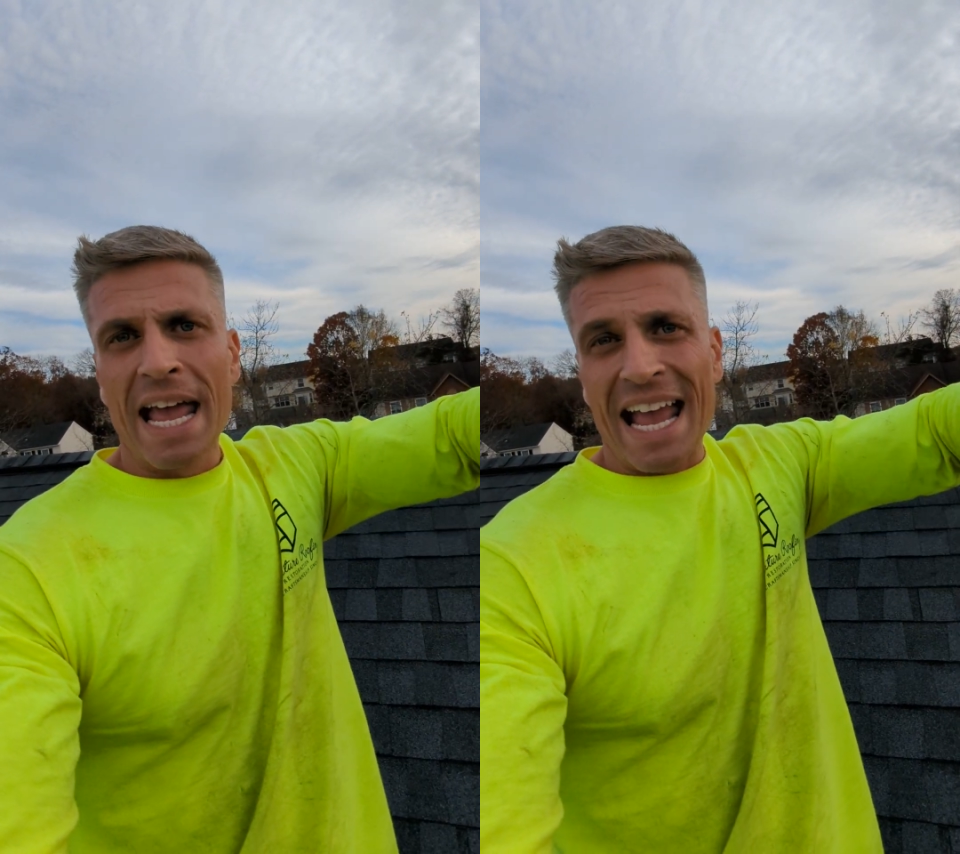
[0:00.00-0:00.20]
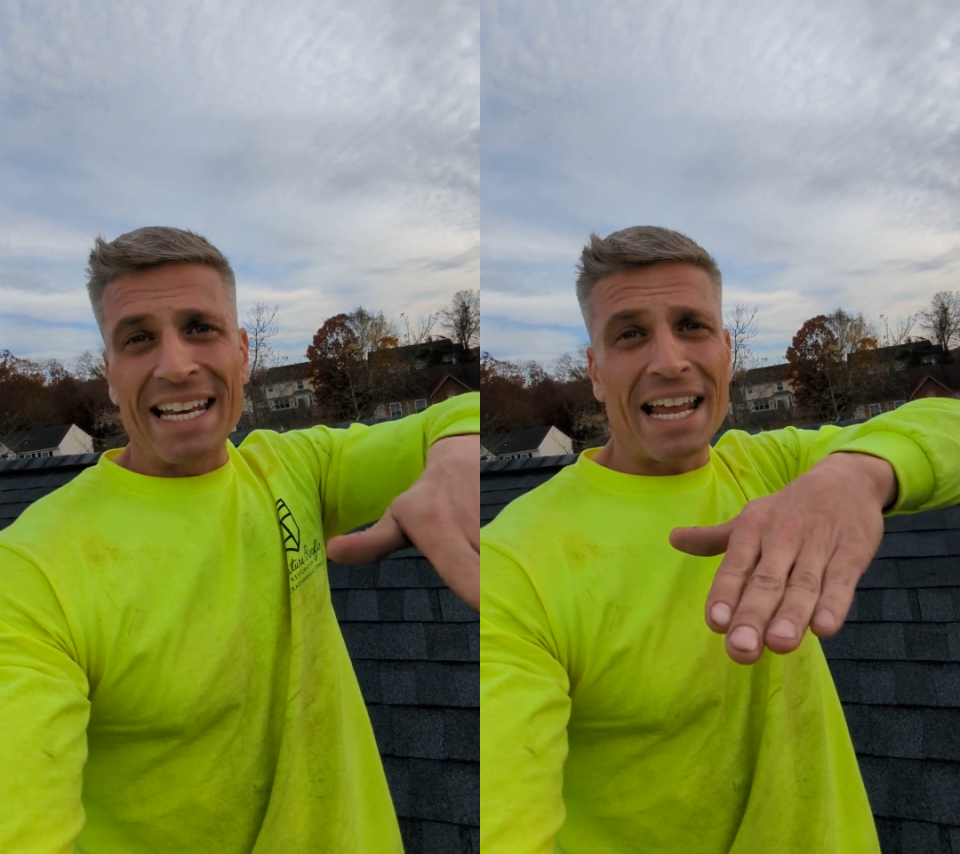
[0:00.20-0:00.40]

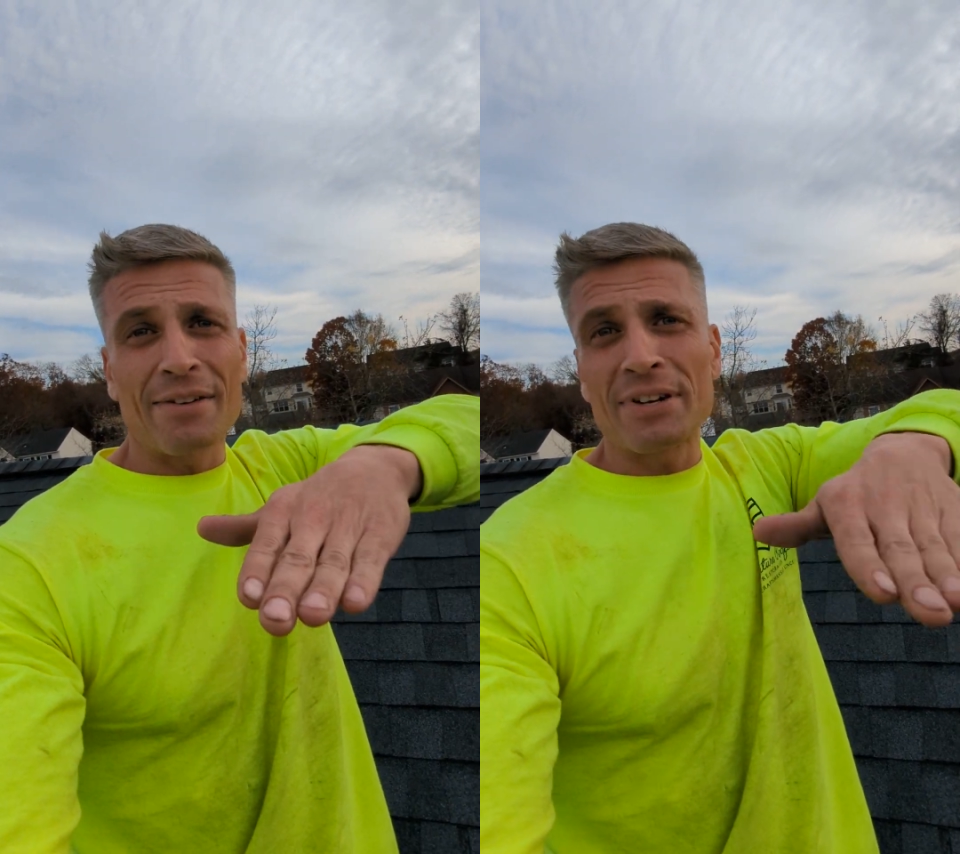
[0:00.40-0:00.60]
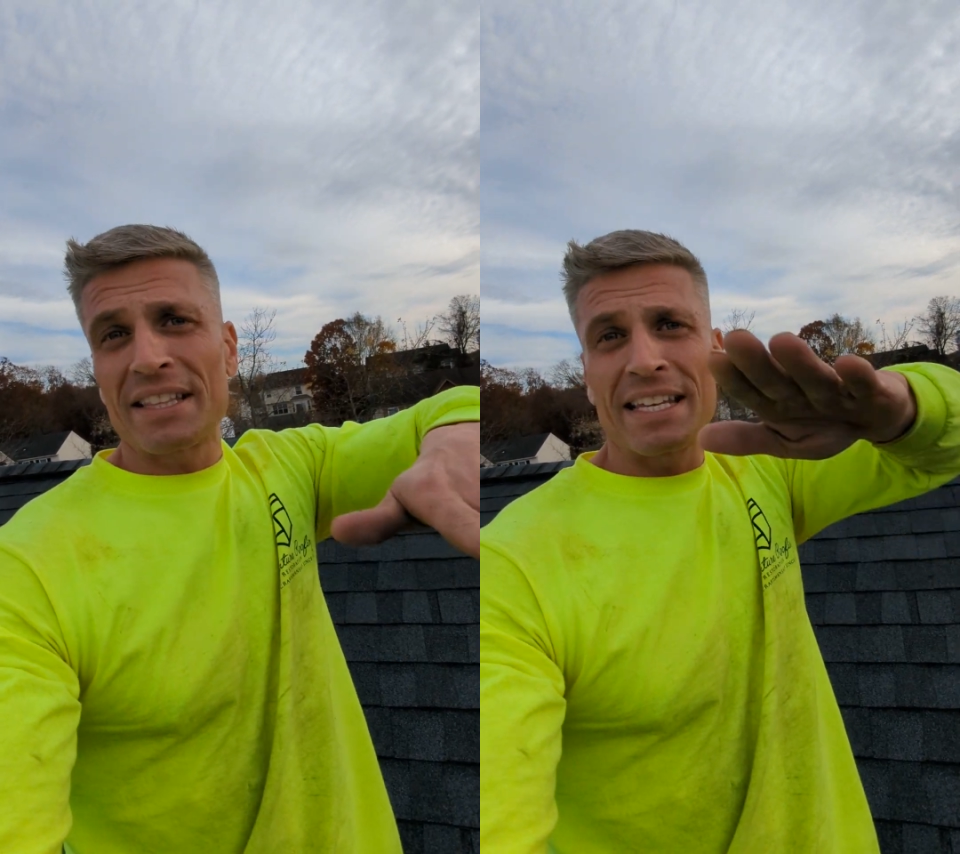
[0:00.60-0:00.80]
And
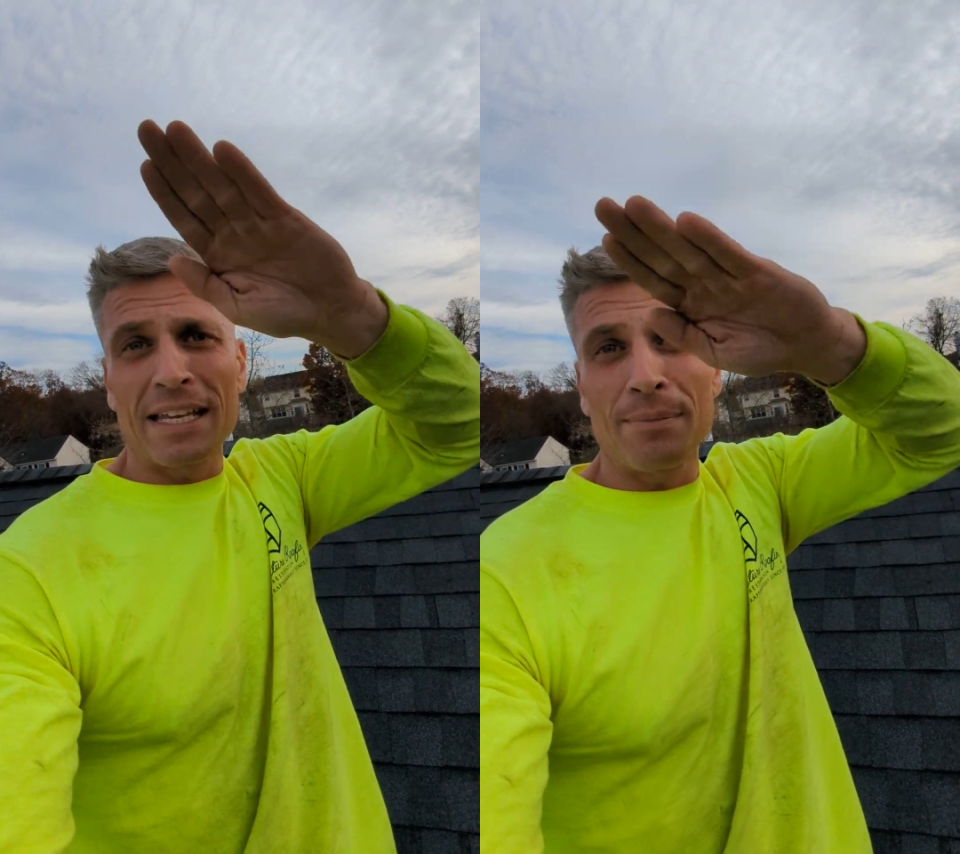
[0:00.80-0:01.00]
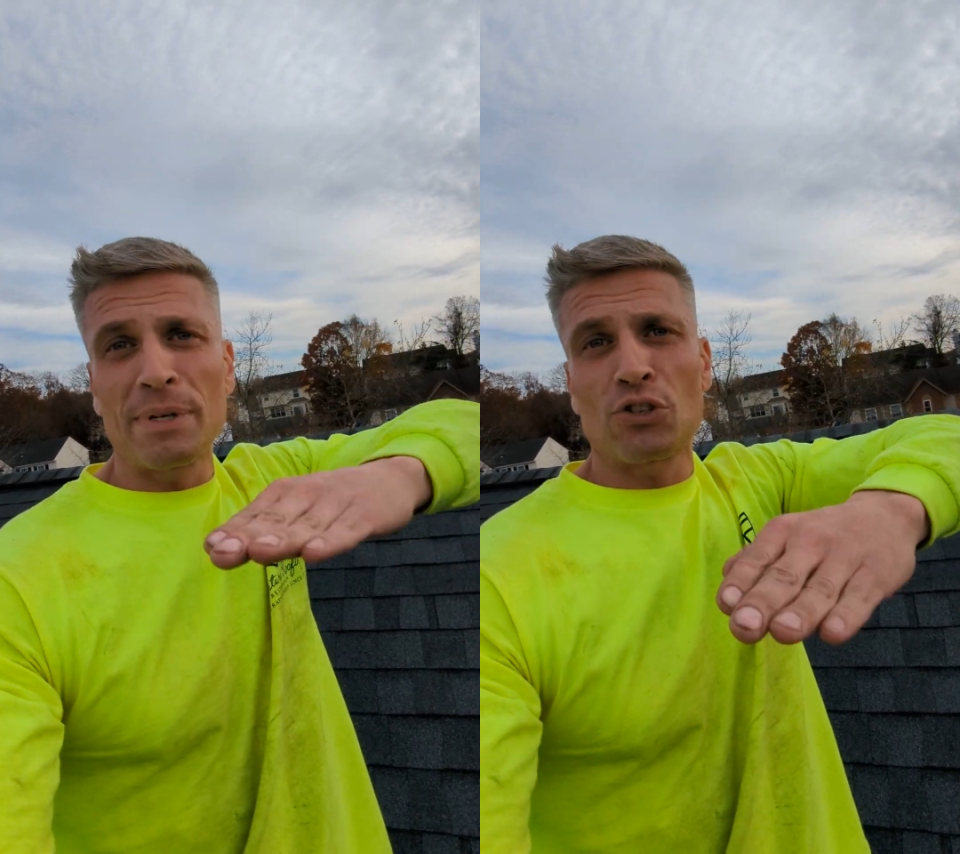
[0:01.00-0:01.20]
everything
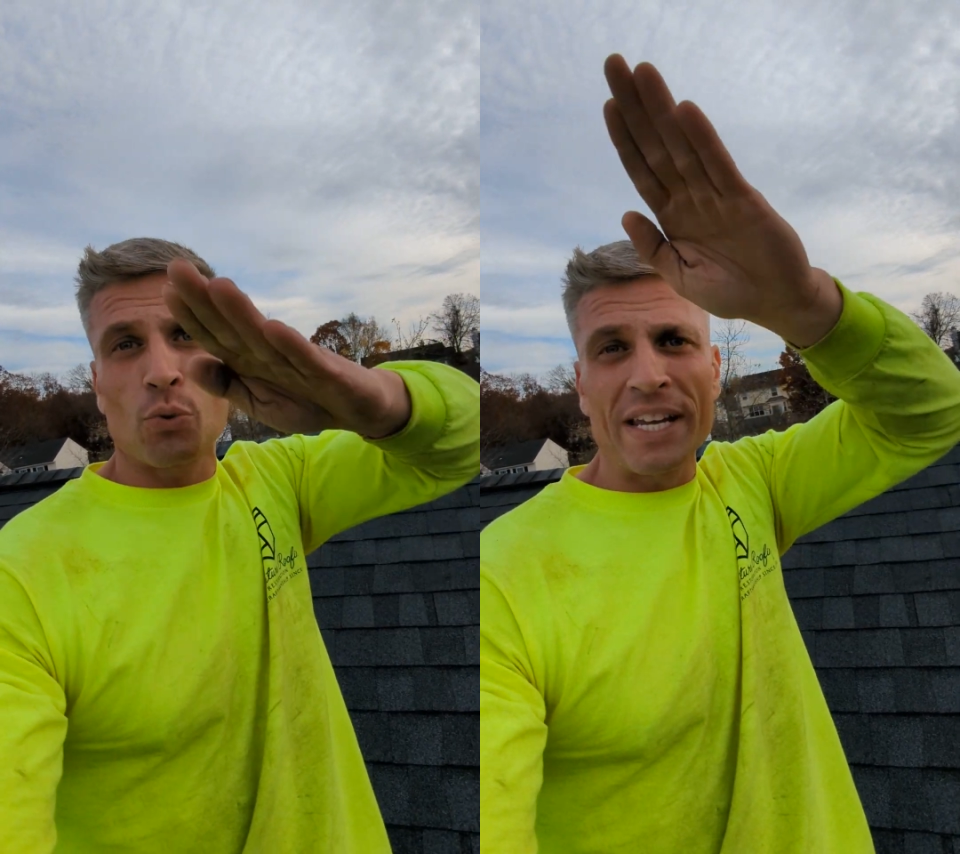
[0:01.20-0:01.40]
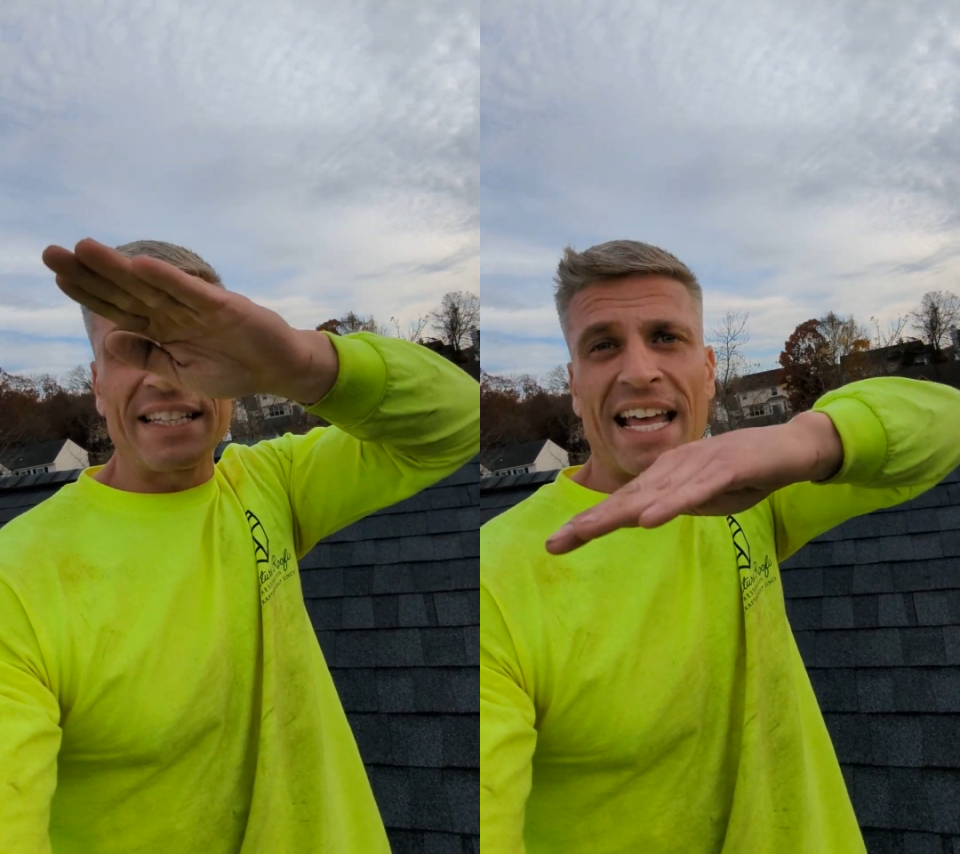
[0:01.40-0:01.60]
in between